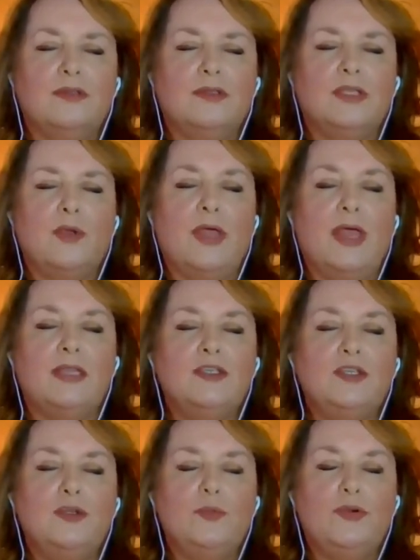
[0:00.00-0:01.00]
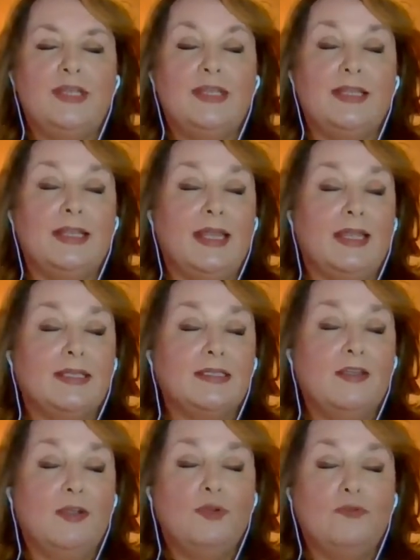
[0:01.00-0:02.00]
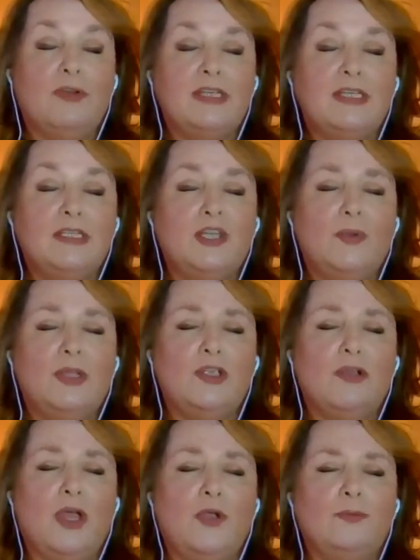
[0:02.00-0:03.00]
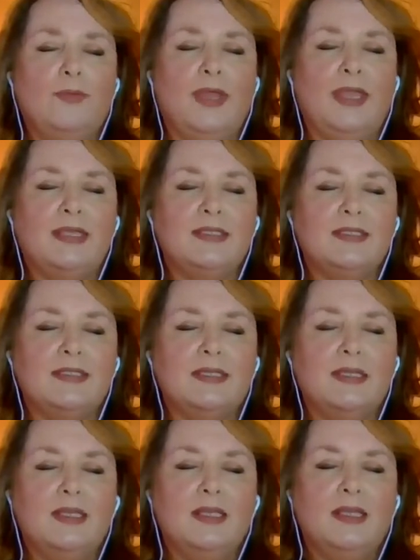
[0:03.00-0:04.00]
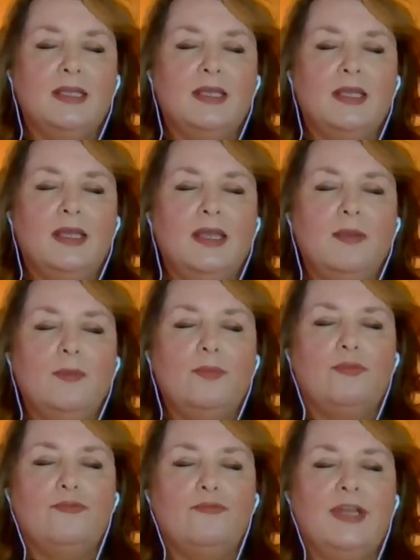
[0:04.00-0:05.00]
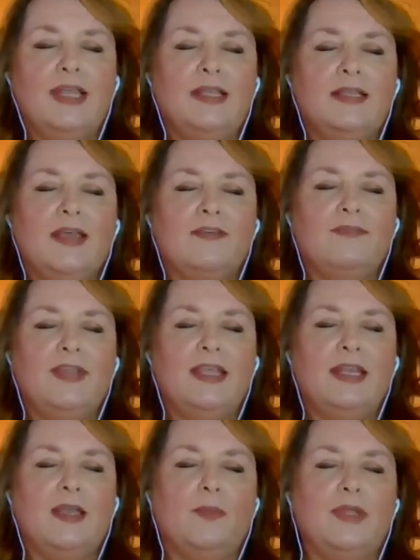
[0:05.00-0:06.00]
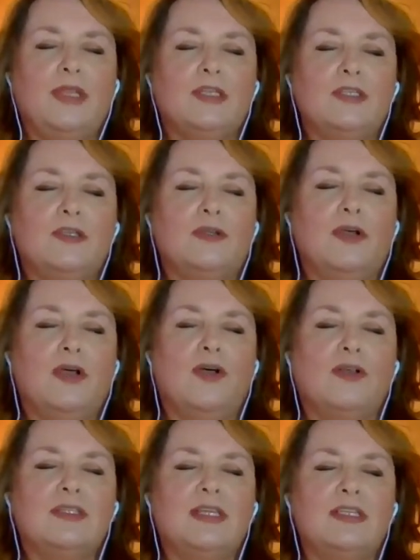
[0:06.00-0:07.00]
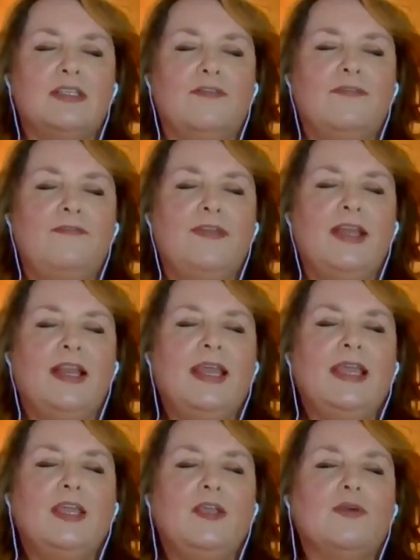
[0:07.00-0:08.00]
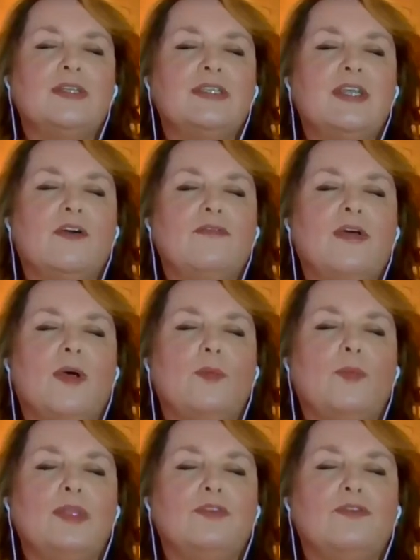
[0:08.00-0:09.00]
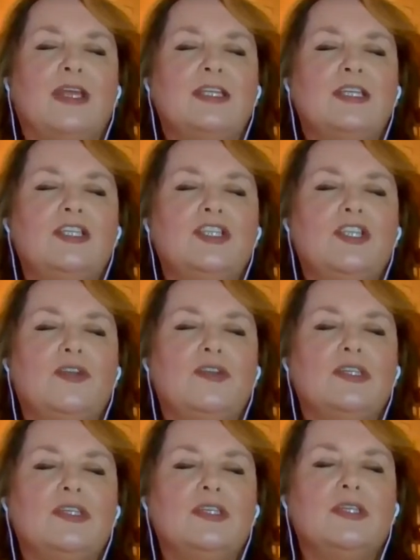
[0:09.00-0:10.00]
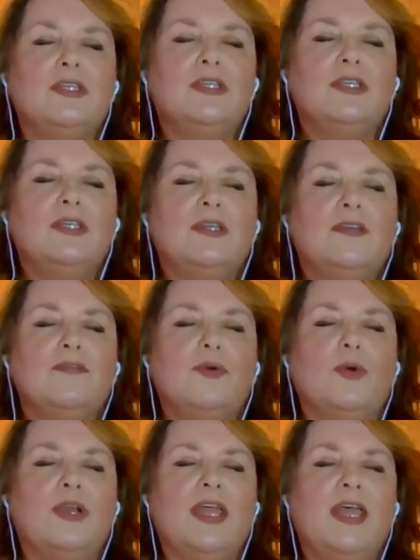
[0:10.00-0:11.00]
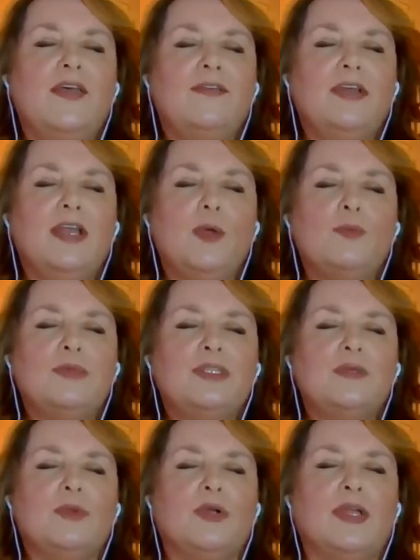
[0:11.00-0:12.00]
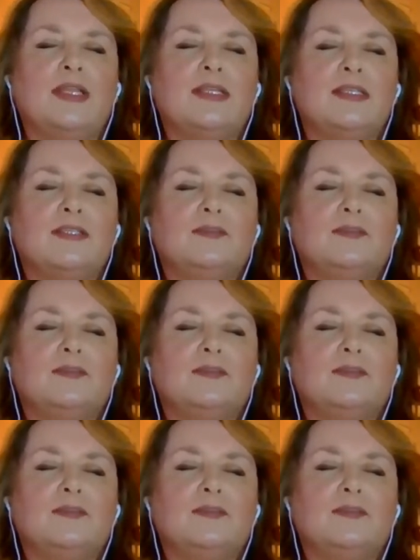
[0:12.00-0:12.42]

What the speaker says: So as you breathe in, the next time you're ready to, in your own pace, bring that feeling up into your heart center, filling yourself up with gratitude for whatever comes to mind.